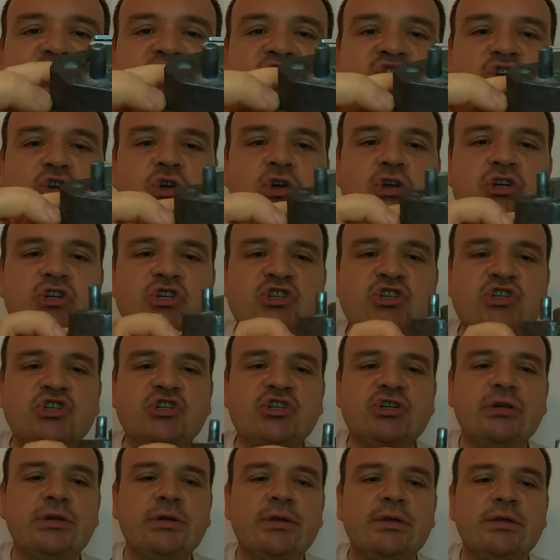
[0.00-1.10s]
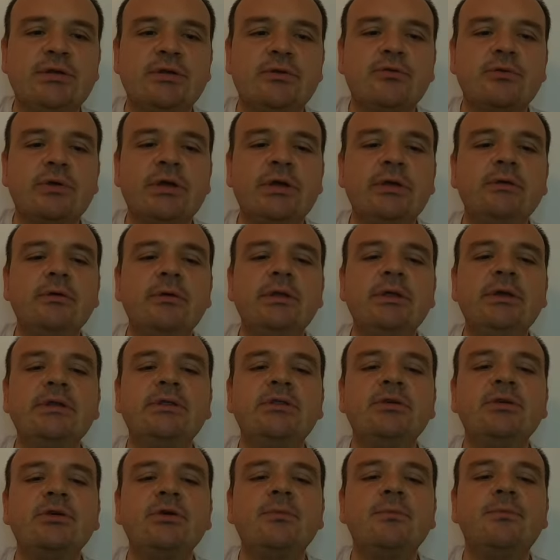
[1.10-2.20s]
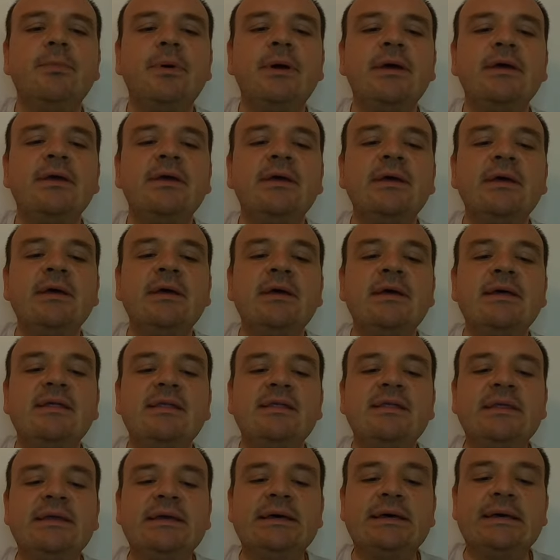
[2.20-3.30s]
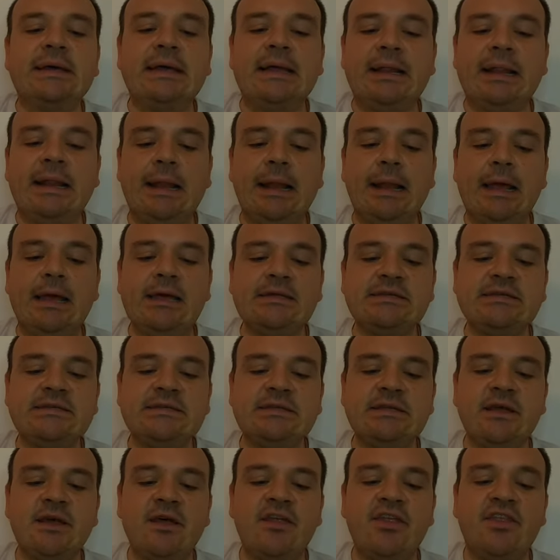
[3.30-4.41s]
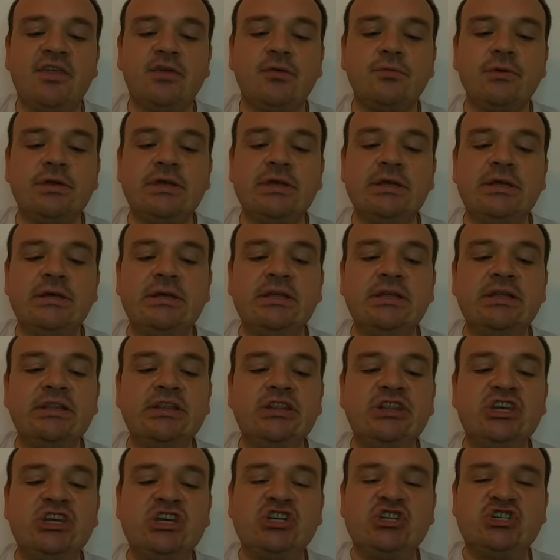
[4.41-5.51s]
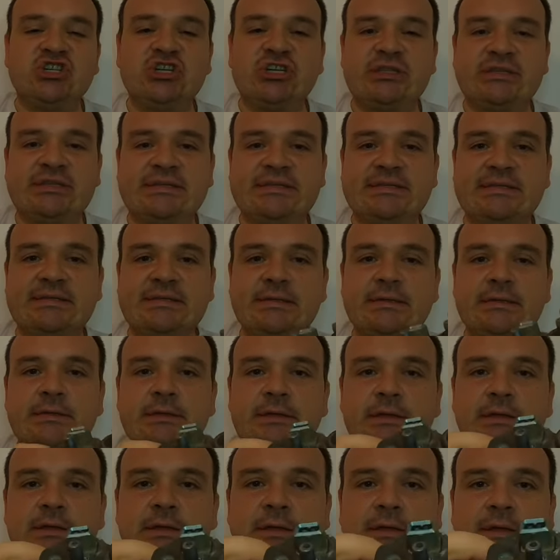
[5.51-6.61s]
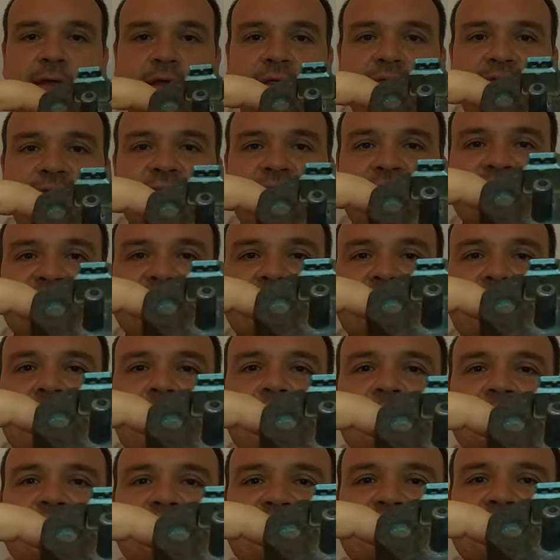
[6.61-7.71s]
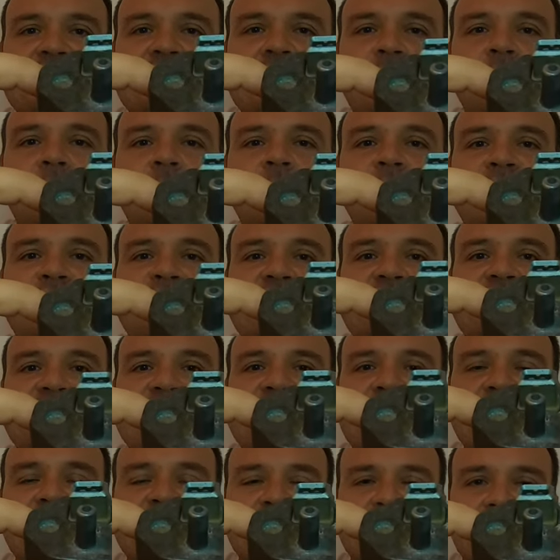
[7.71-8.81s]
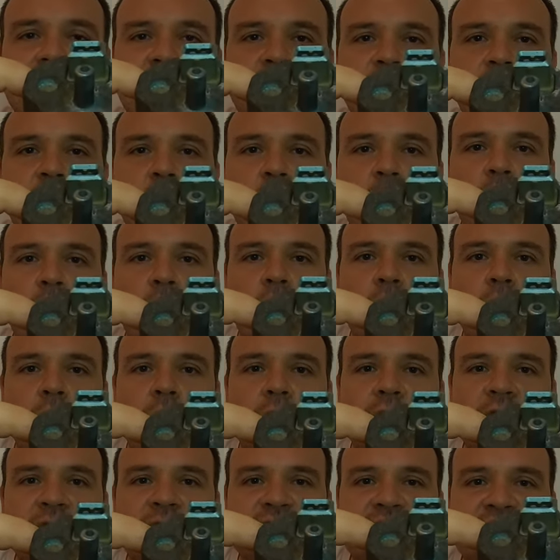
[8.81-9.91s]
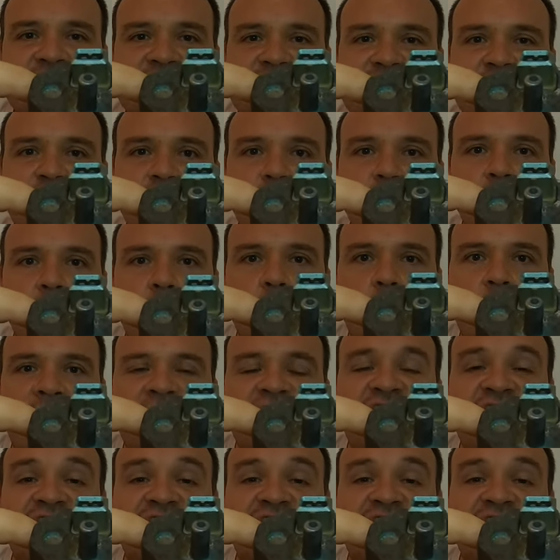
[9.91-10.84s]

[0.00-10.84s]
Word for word: search the regulator by the last three digits. In this case, it says here 015.